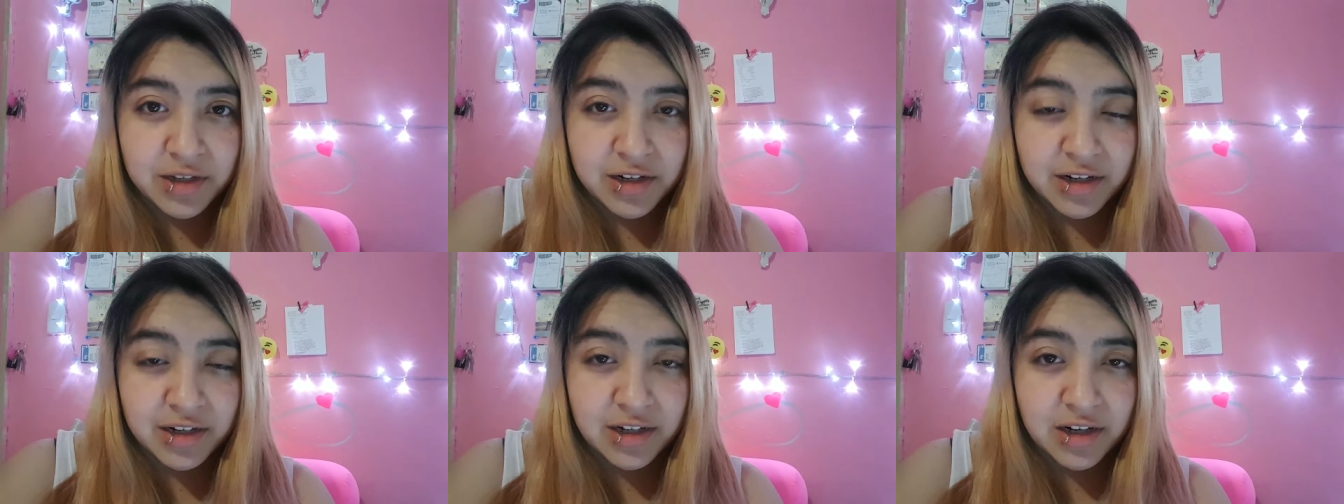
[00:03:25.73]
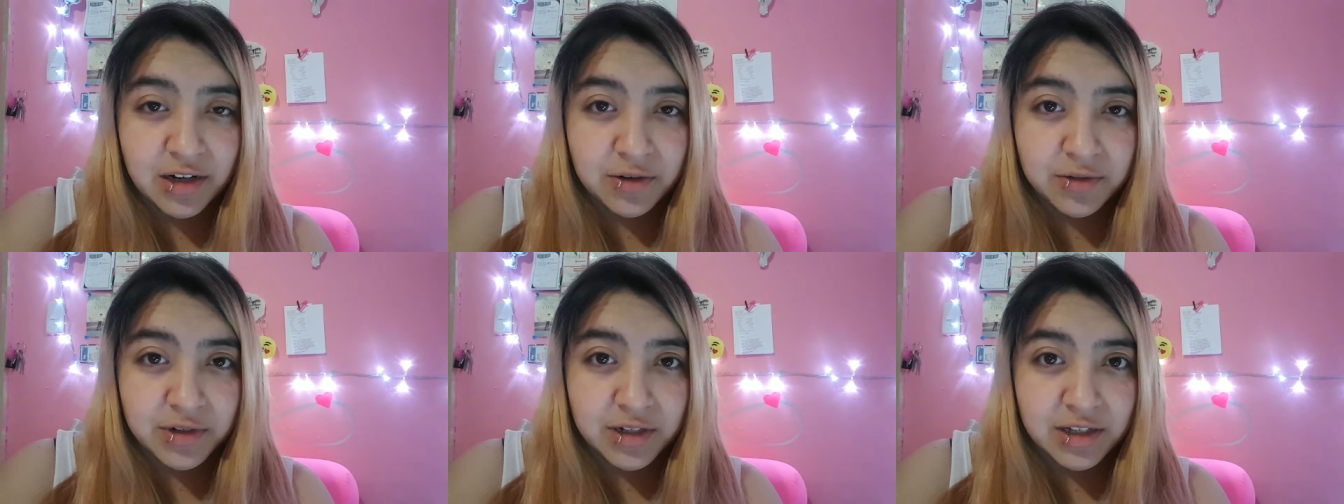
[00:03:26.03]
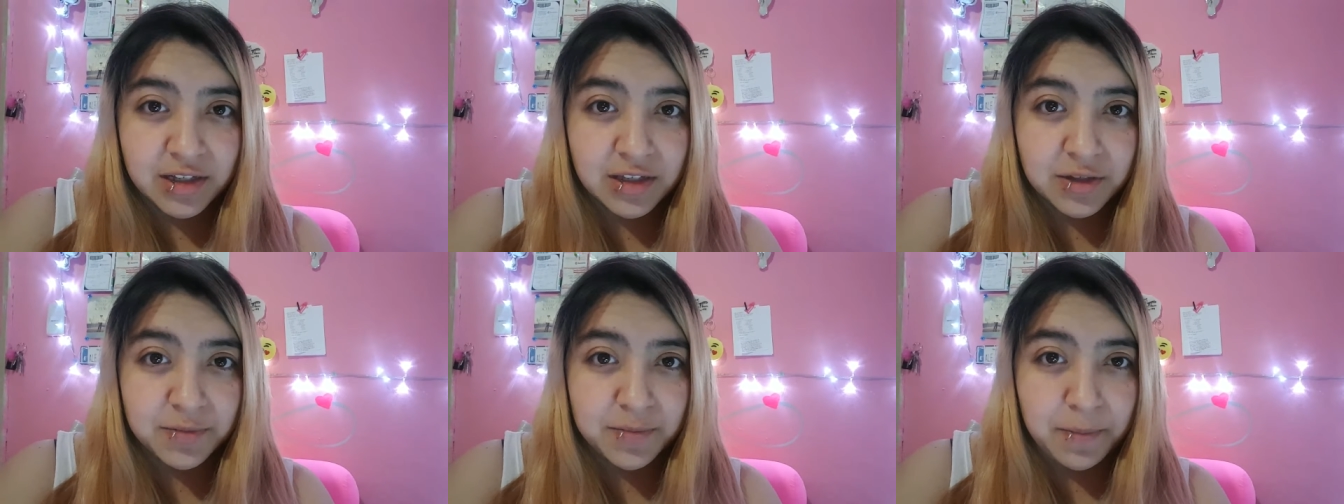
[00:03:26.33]
that I
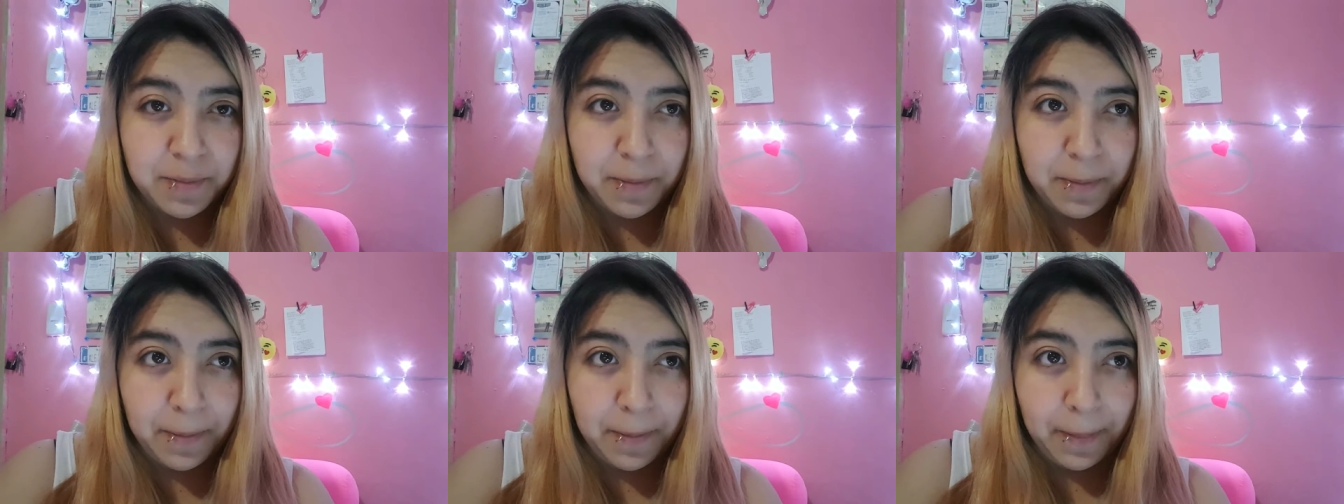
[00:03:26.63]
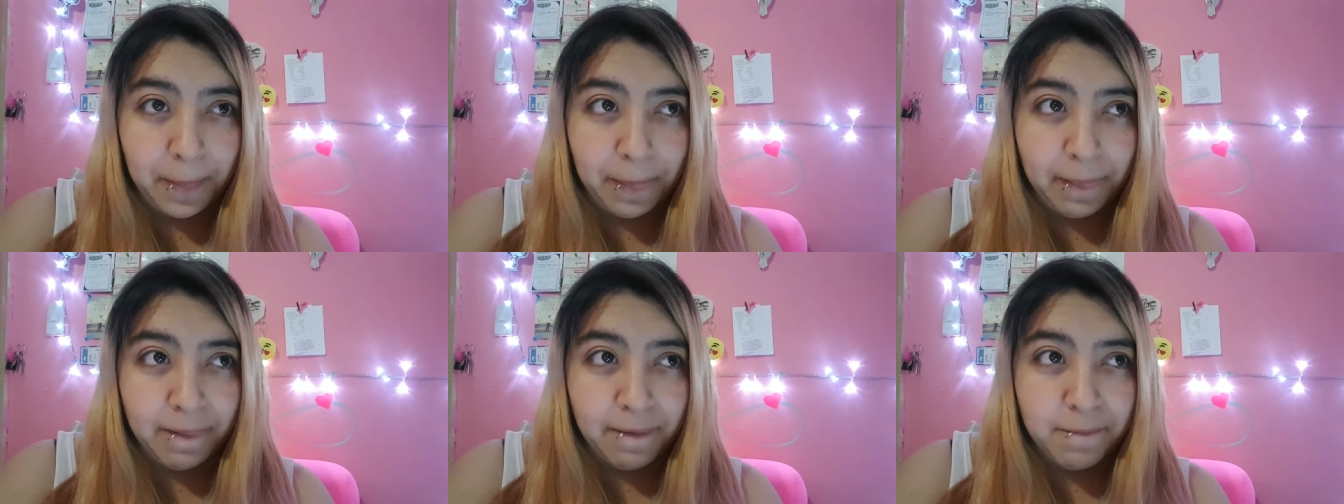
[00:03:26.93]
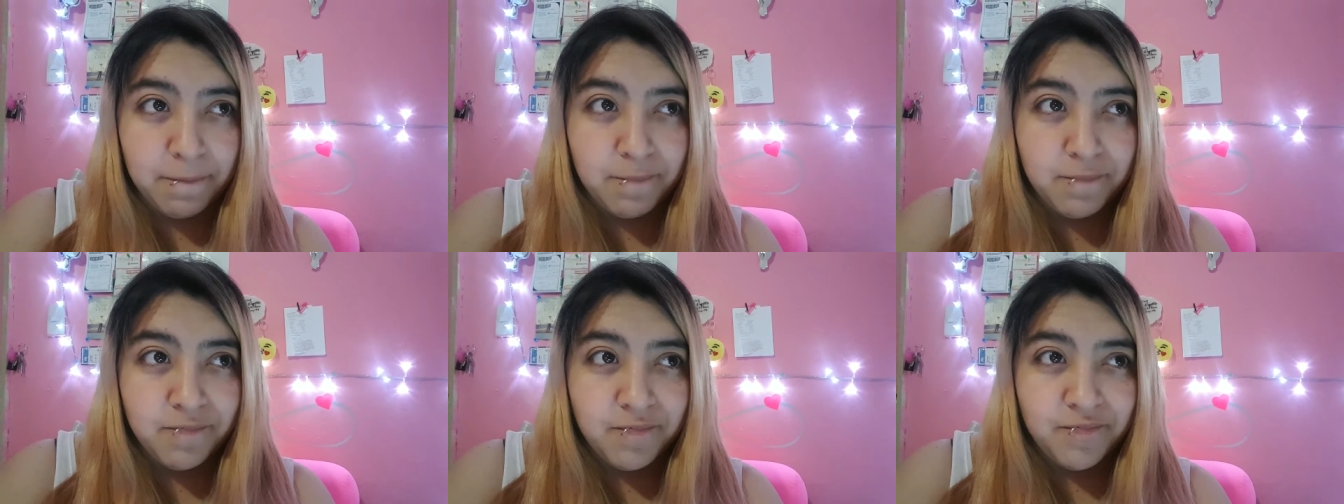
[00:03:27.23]
notice
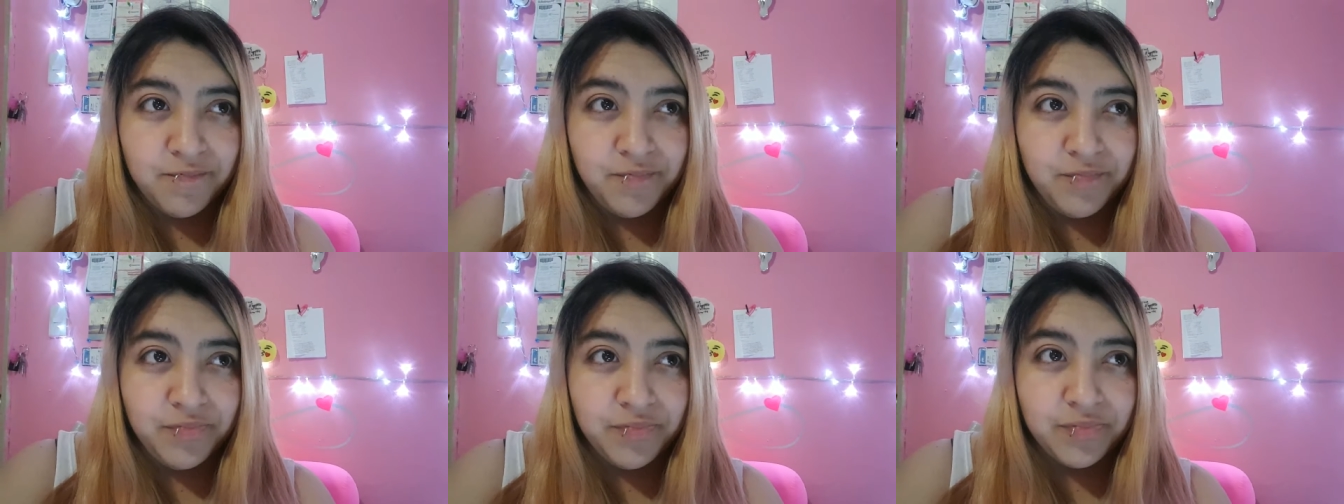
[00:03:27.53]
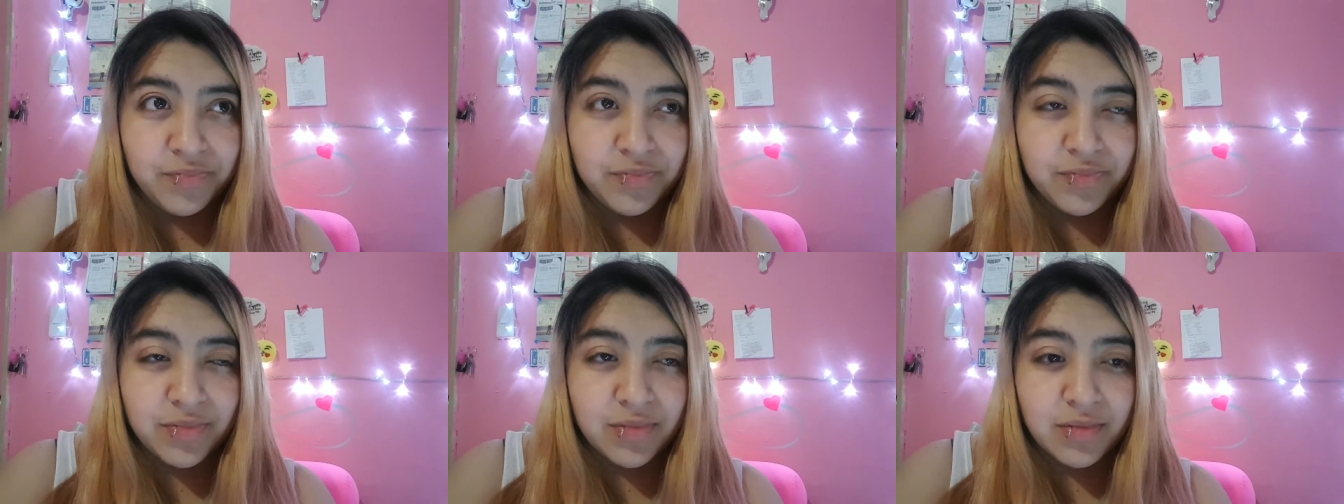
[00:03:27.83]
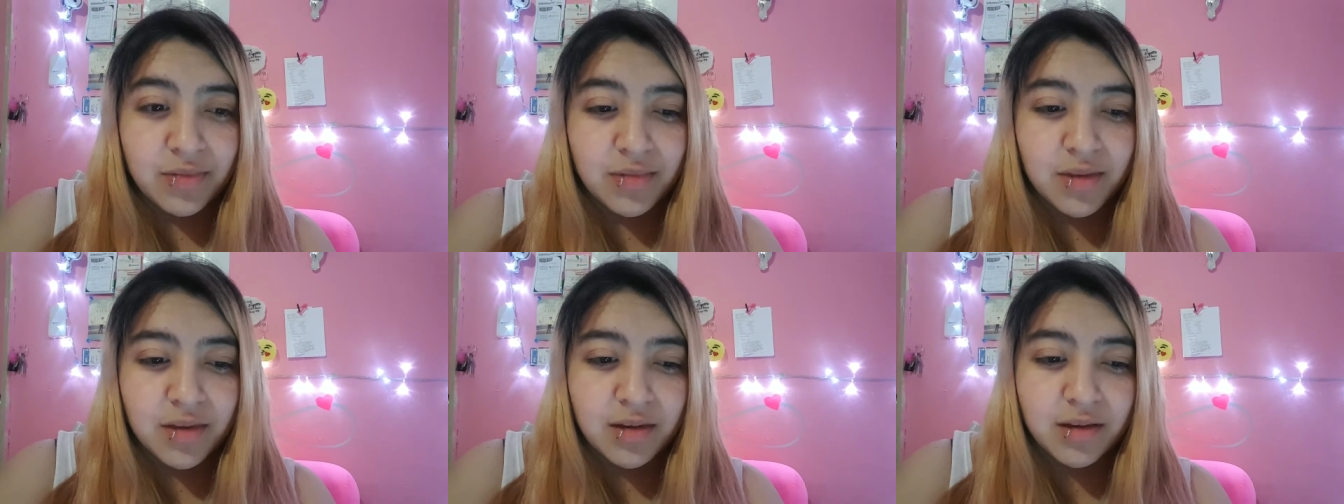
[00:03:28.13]

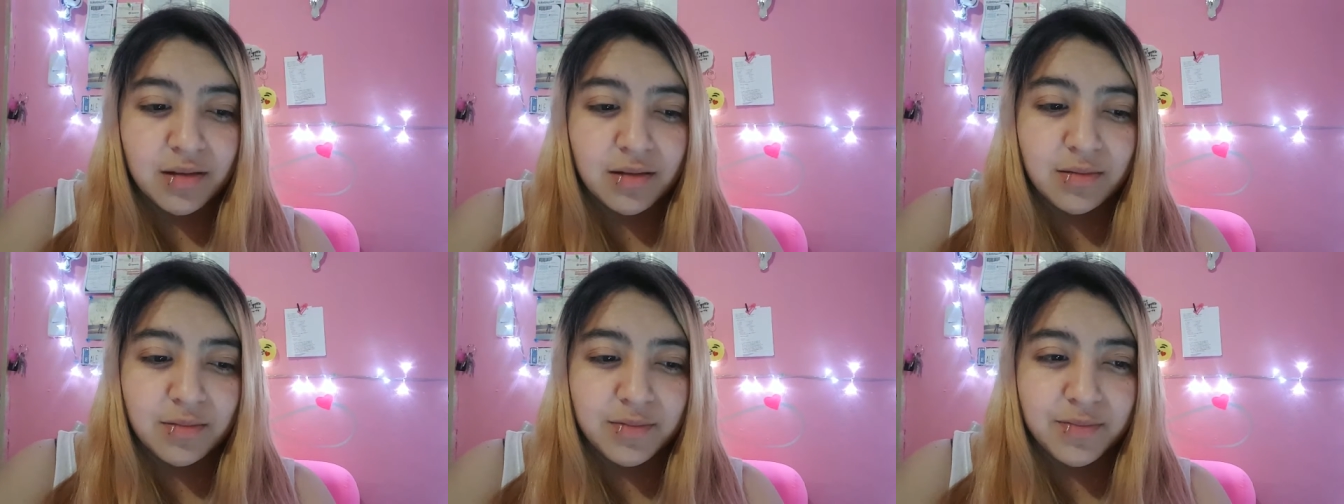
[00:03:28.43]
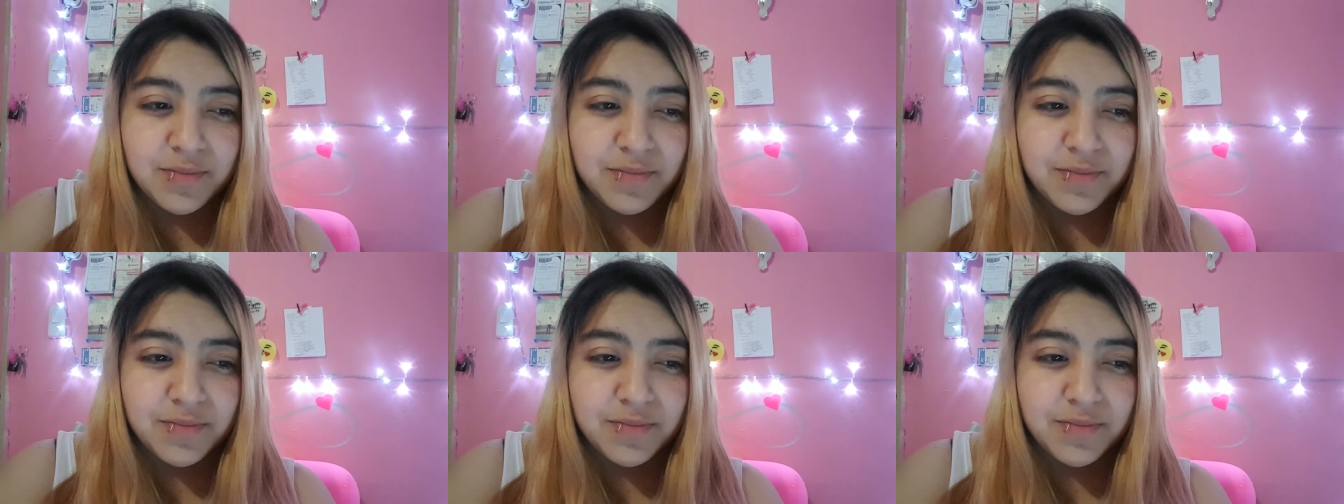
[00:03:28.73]
mm,